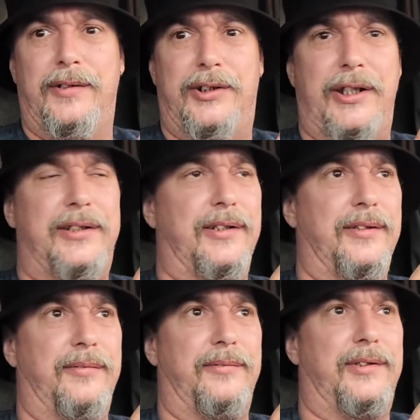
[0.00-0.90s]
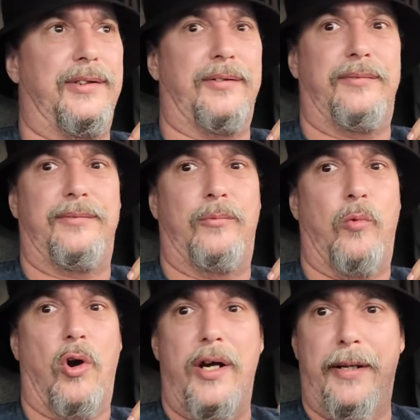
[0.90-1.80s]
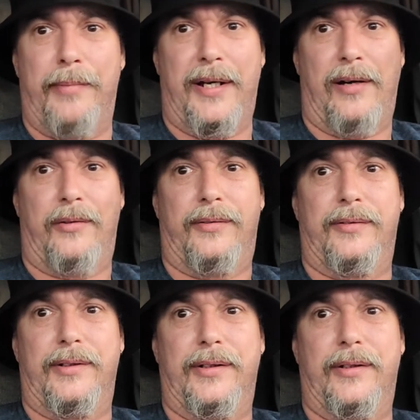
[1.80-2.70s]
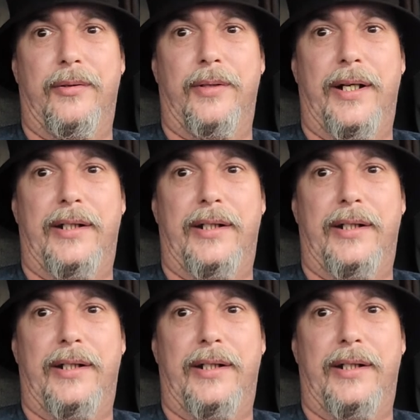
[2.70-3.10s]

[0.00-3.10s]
shit to worry about, you know.